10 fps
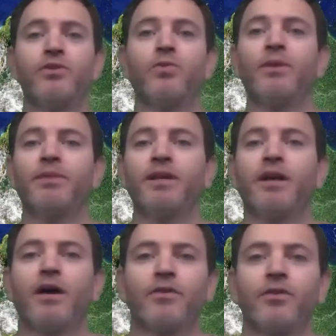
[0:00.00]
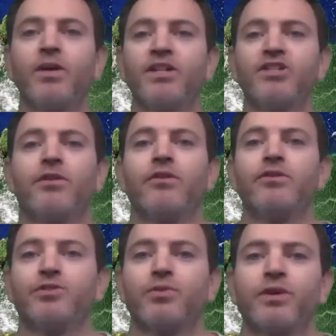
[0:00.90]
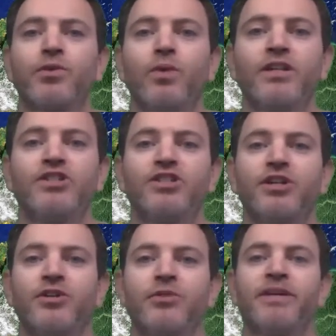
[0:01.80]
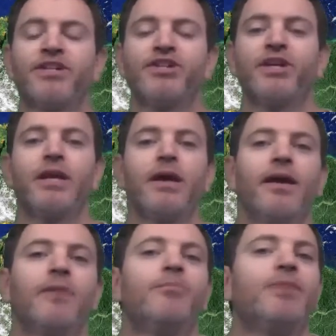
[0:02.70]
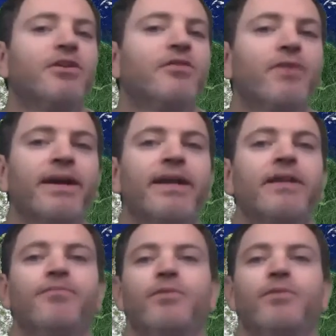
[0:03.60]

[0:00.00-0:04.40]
You want to be an author. You want to share your story. You want to share your mission, but you're afraid.